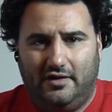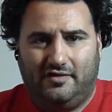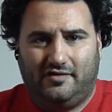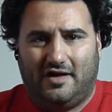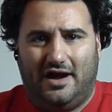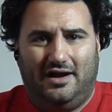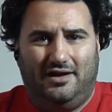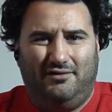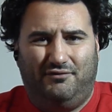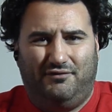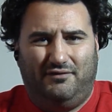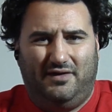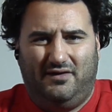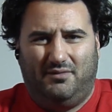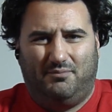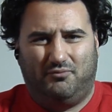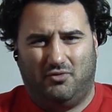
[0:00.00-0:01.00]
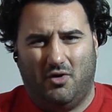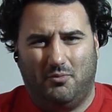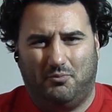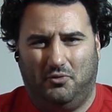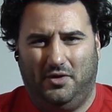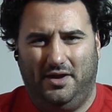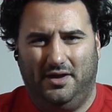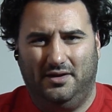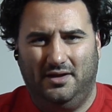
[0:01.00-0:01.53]
It's kind of
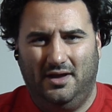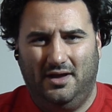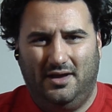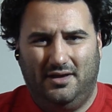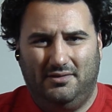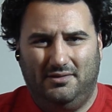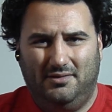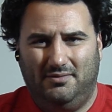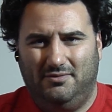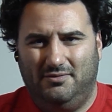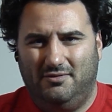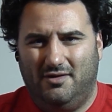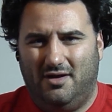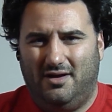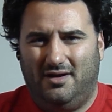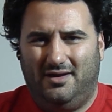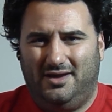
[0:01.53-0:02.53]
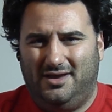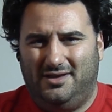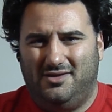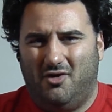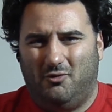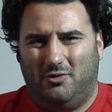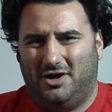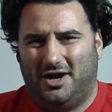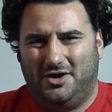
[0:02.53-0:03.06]
inappropriate.
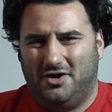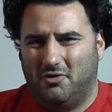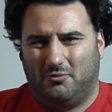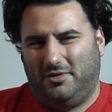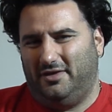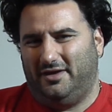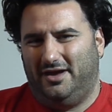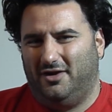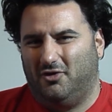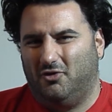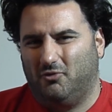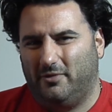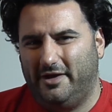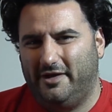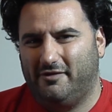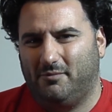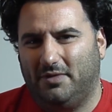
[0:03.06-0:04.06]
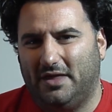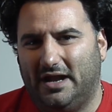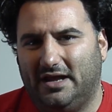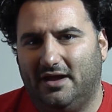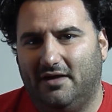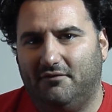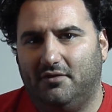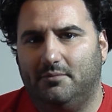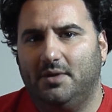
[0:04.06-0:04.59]
No one I know really agrees with any
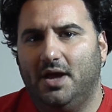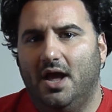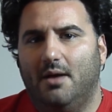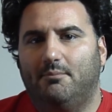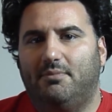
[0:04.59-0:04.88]
of them,